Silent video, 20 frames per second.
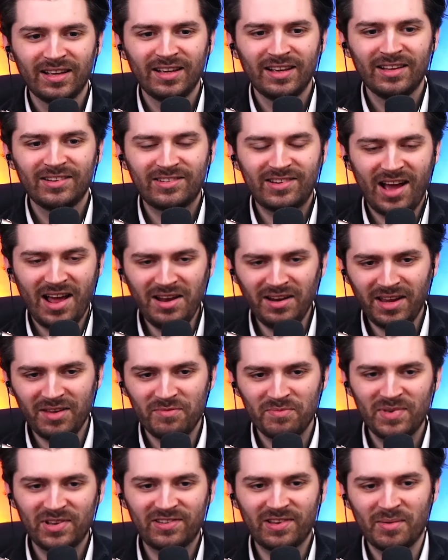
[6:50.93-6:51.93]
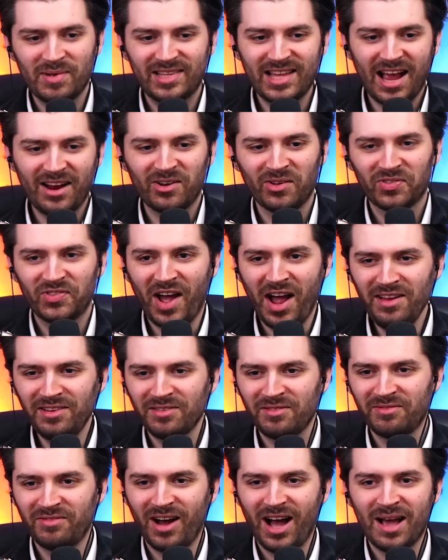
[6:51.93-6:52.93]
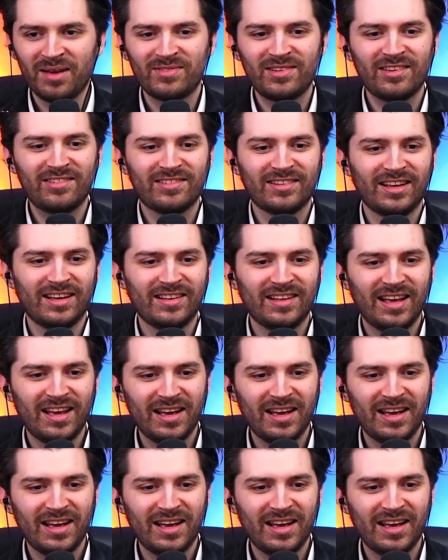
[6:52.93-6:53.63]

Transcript: It's kind of giving me some Attack on Titan vibes, isn't it?